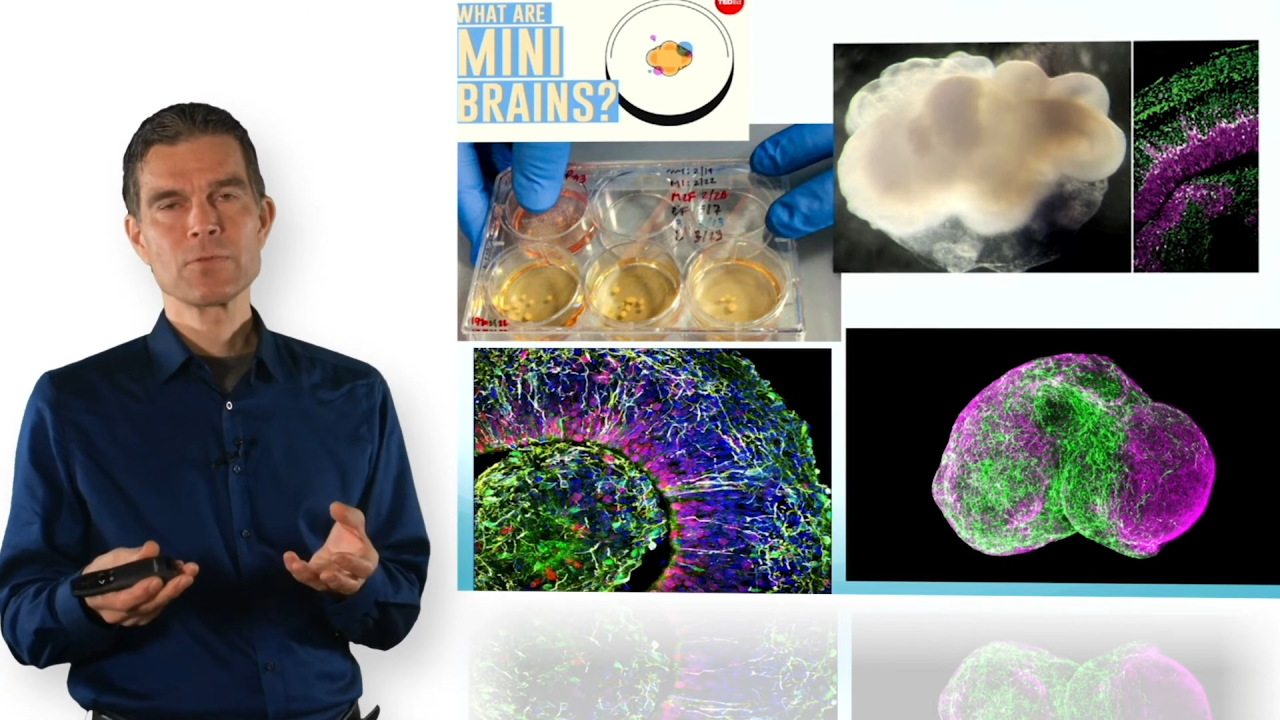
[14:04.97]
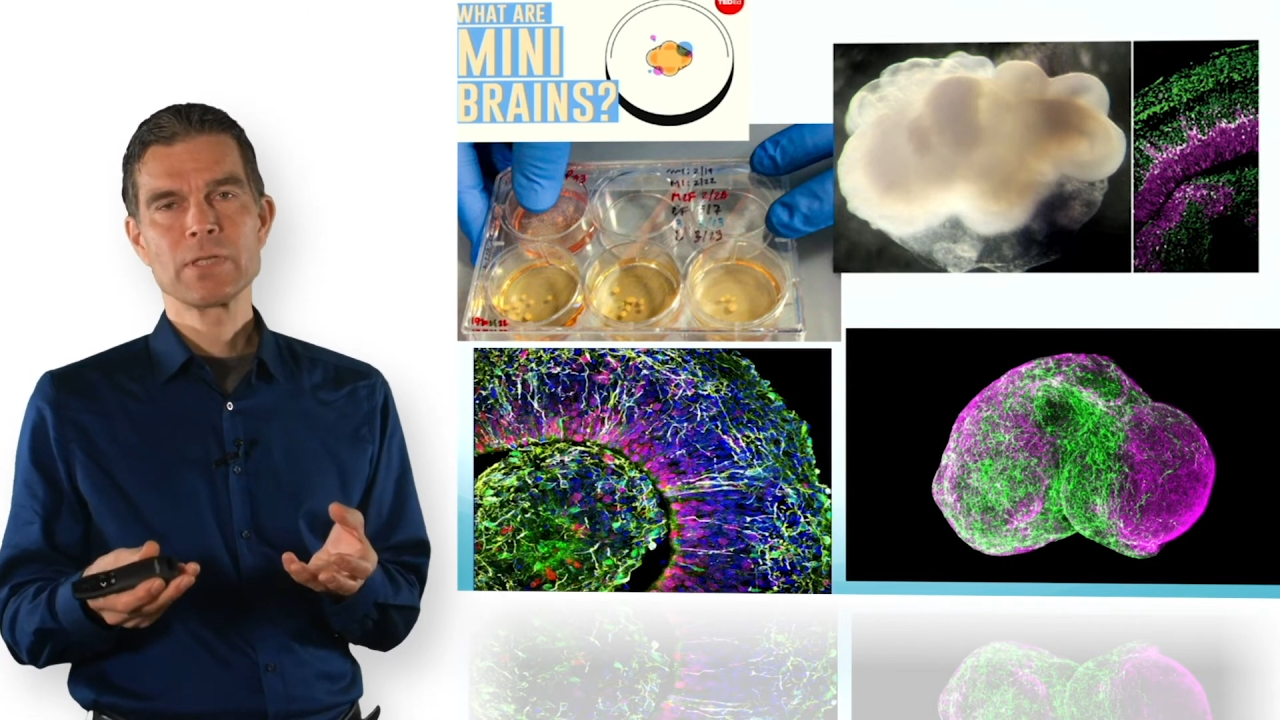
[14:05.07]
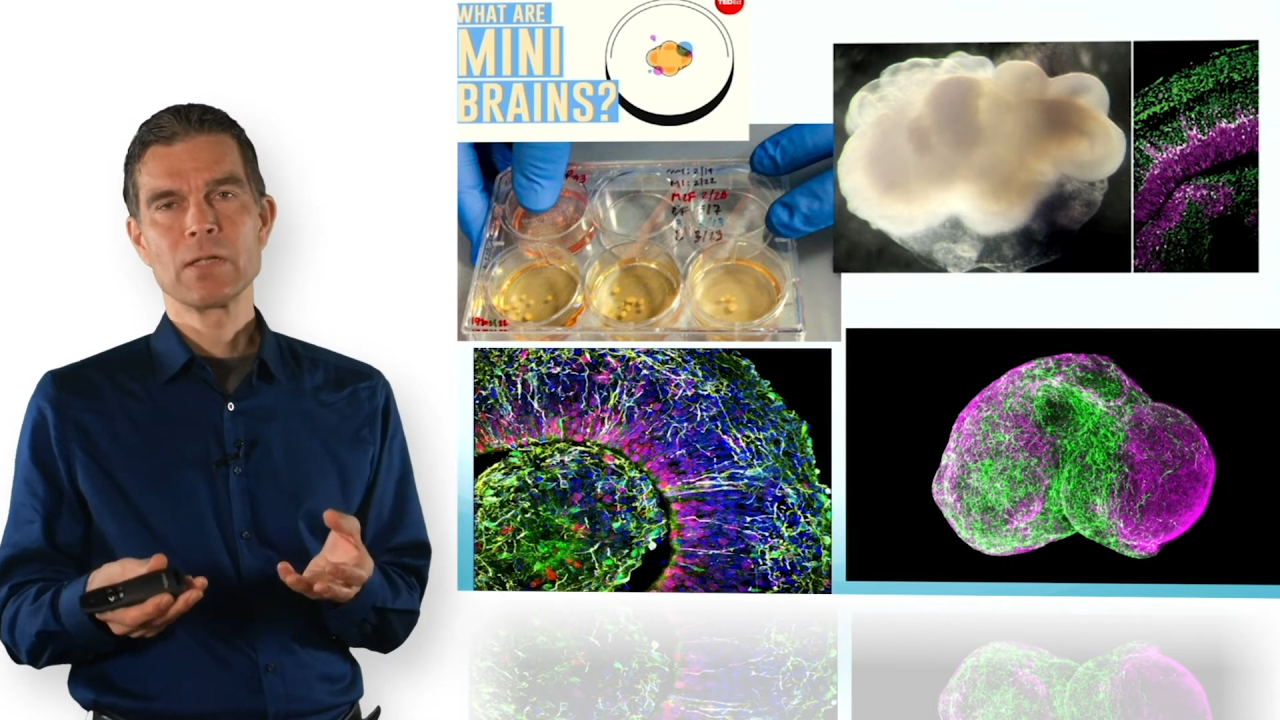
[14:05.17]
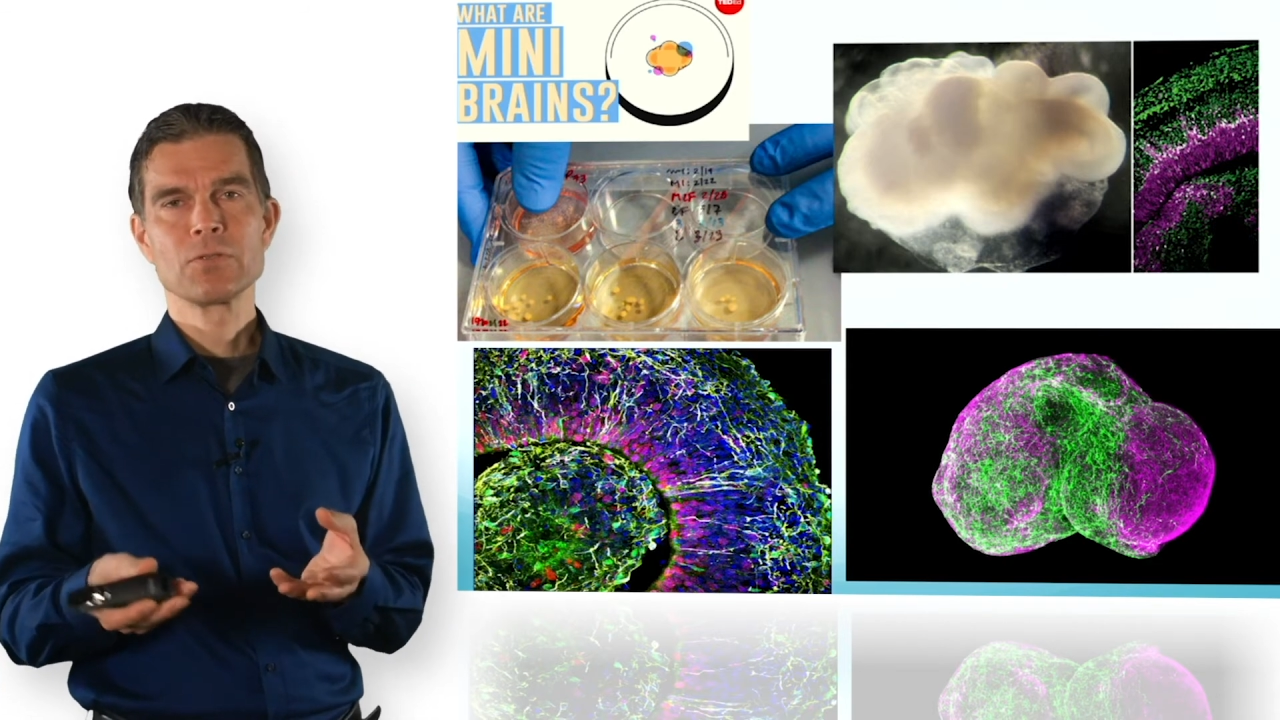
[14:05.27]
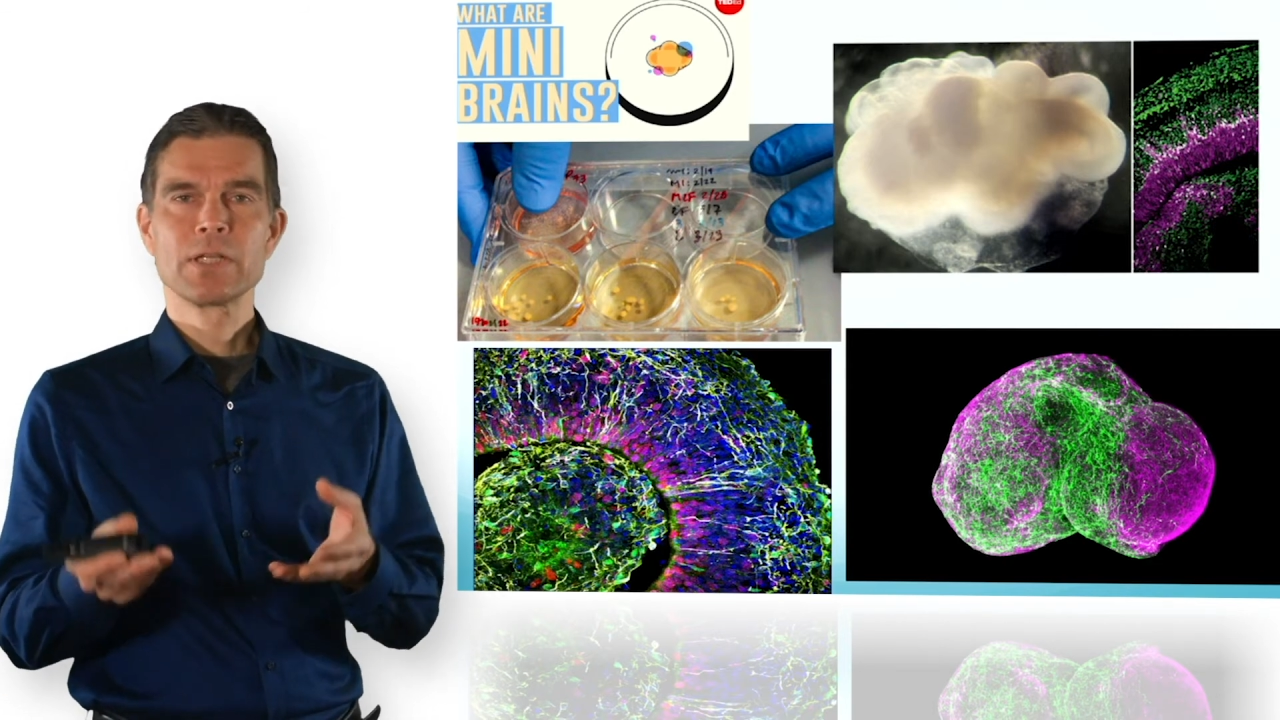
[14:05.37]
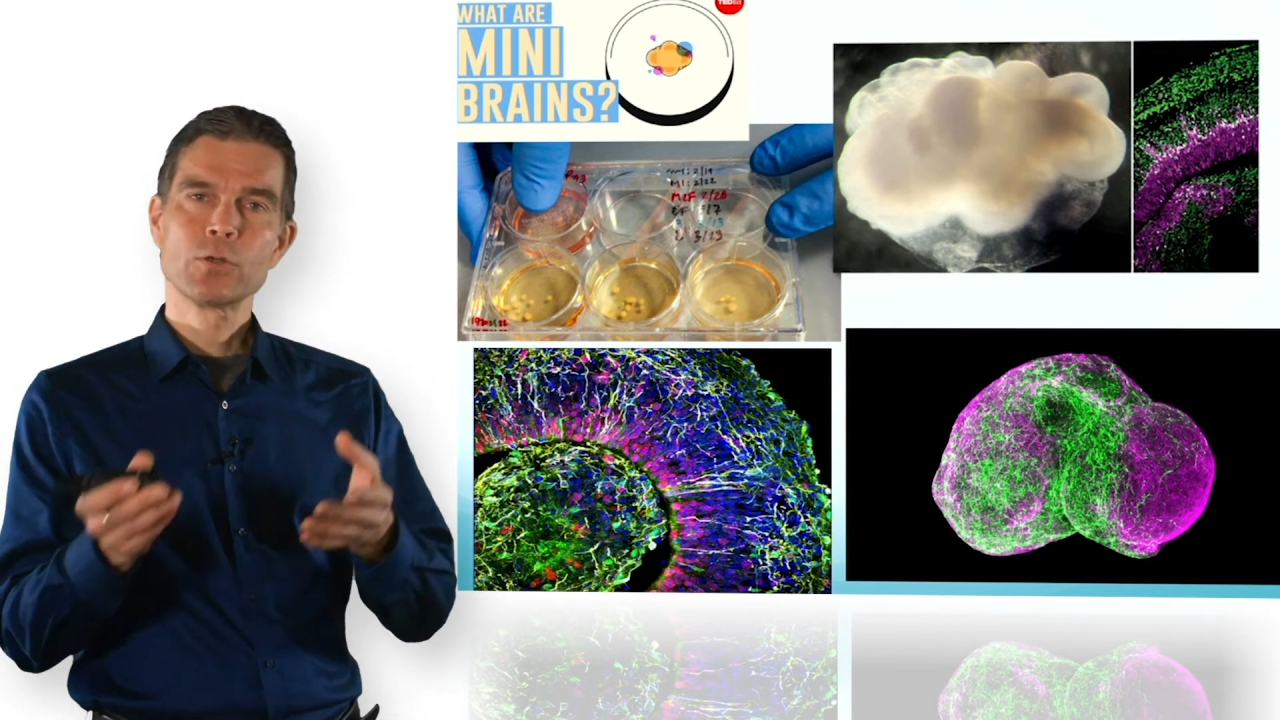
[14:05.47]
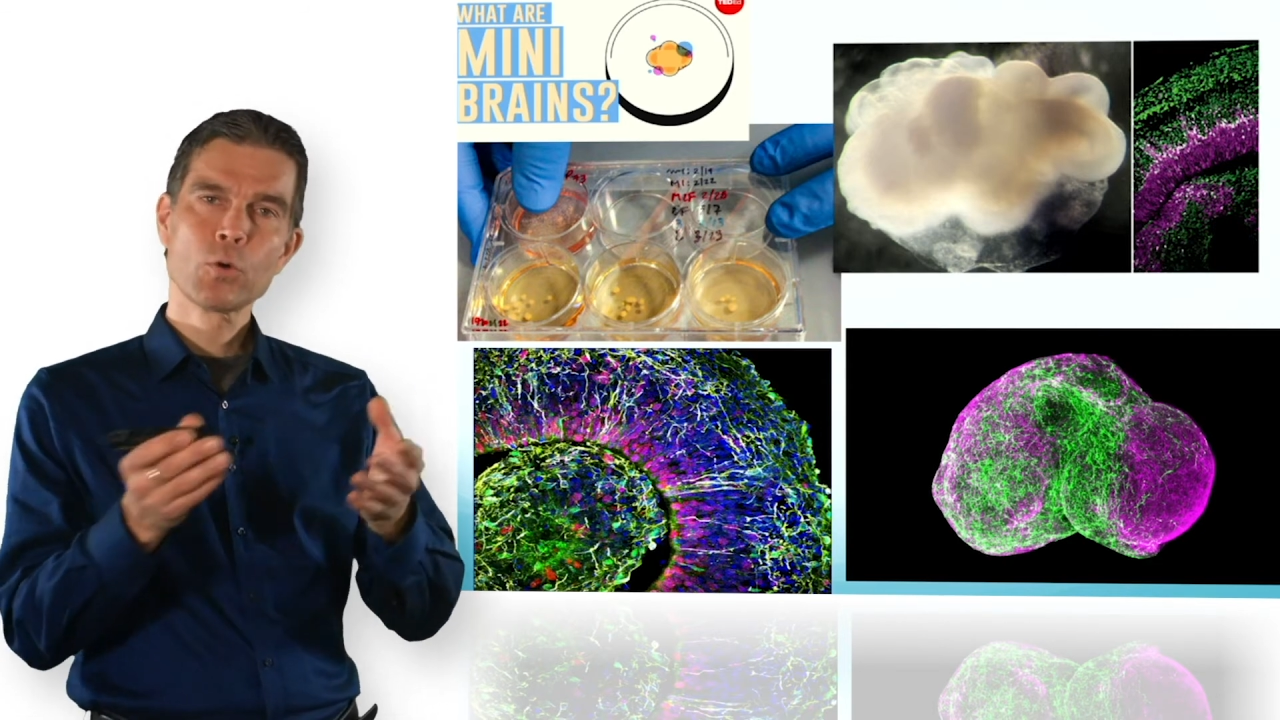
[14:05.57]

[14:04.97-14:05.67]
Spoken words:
cells and